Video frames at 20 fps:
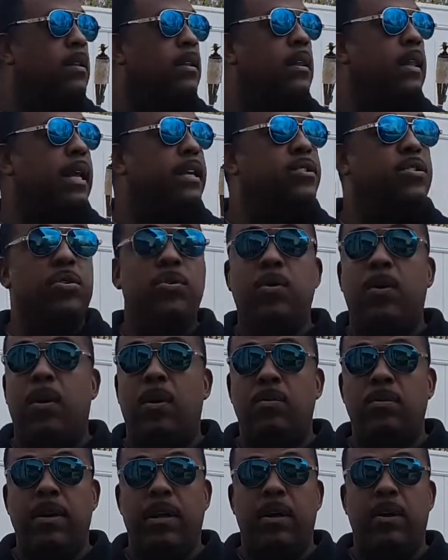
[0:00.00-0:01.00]
let you
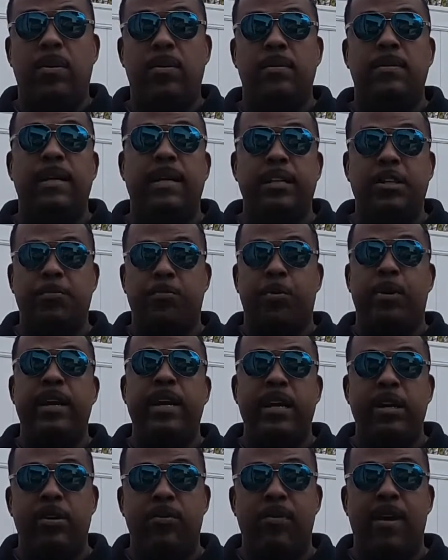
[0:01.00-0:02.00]
all know that
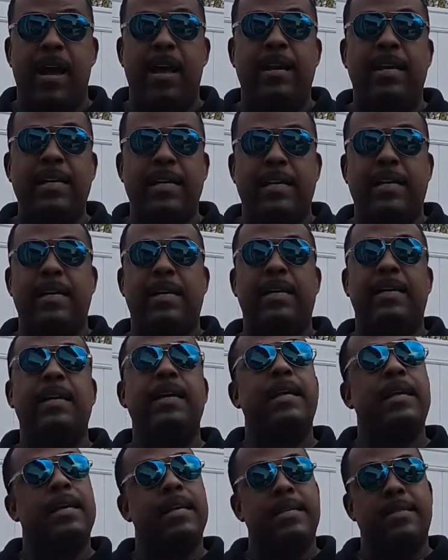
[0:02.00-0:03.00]
Spring Hill Rod and Gun
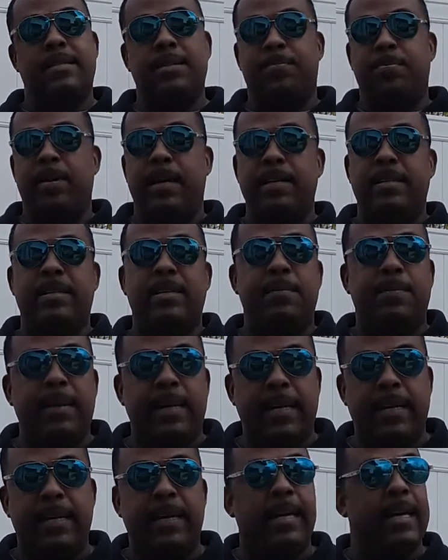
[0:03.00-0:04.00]
is the place to
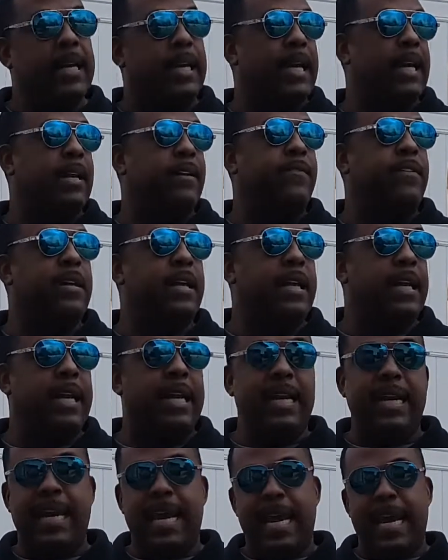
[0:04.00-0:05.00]
be. Again, if you need
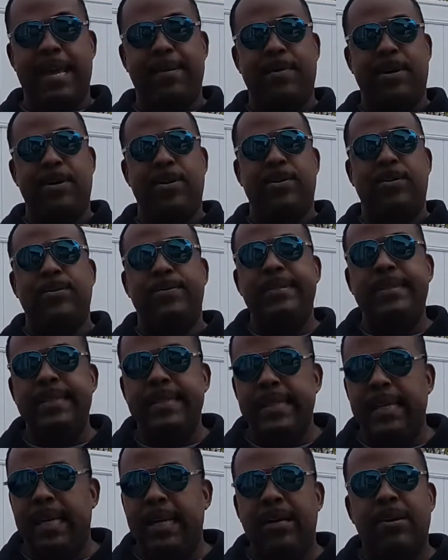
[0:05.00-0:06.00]
any ammo,
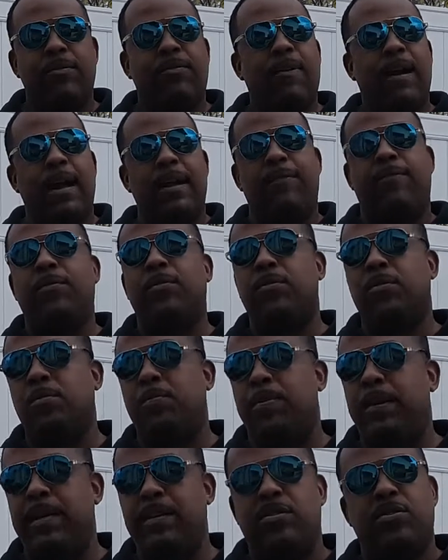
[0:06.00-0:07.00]
rifles,
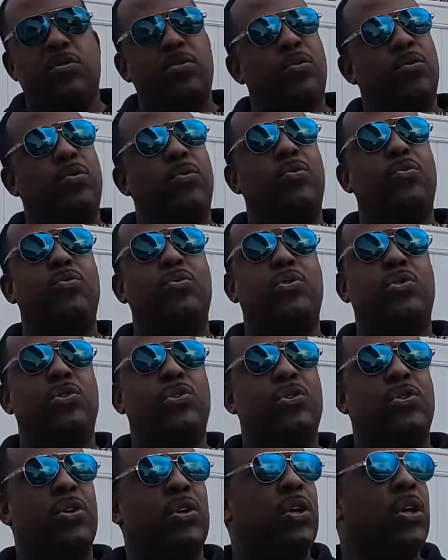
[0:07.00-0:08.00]

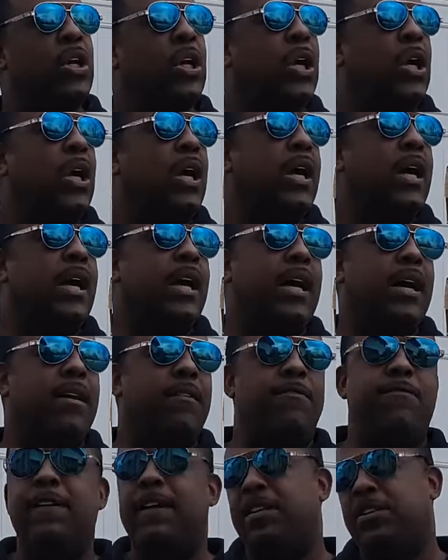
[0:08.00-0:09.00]
pistols,
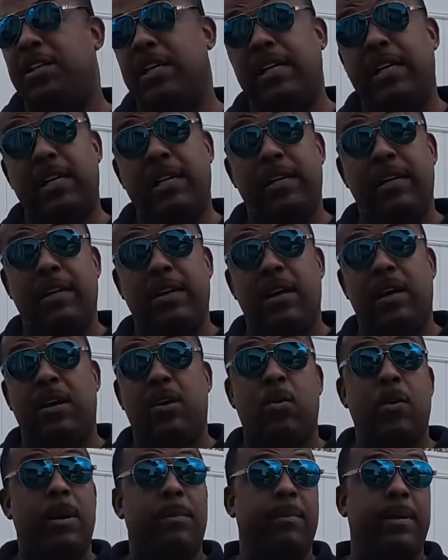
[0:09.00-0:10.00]
fishing
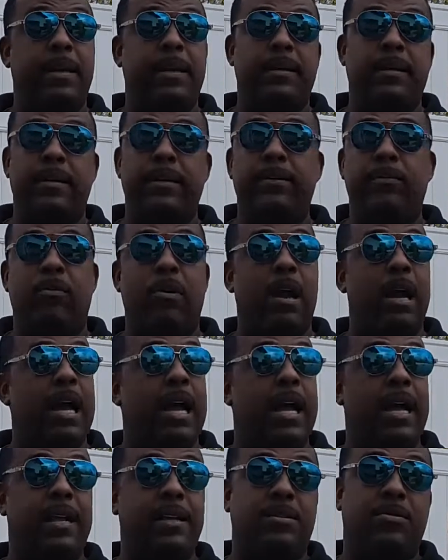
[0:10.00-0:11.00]
equipment,
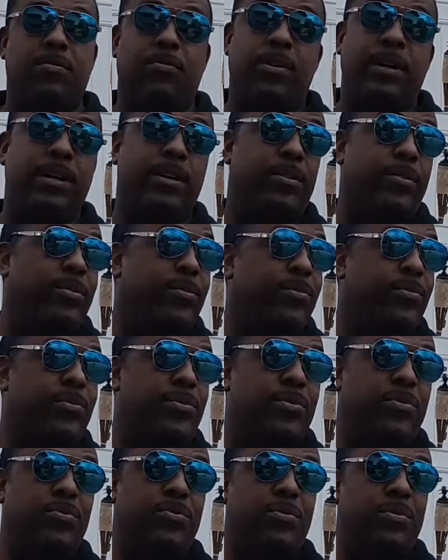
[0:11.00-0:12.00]
rods,
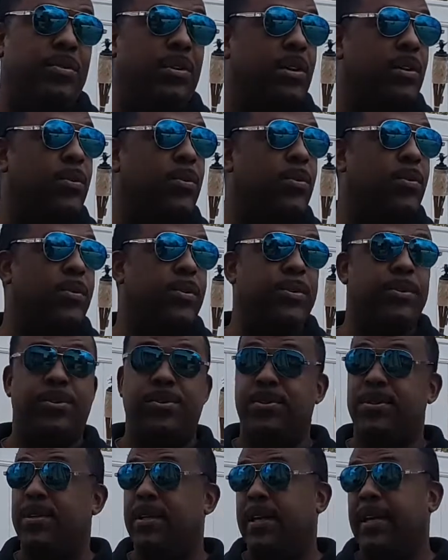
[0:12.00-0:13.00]
reels,
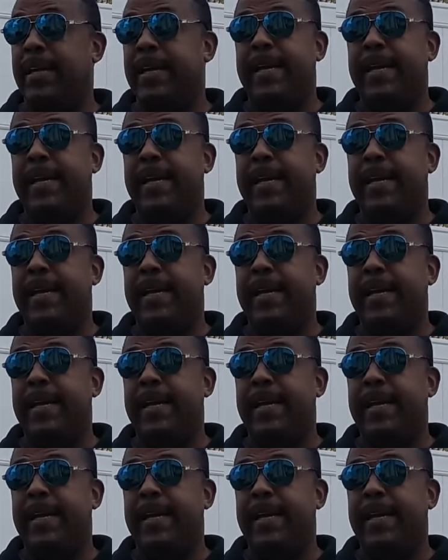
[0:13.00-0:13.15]
lures,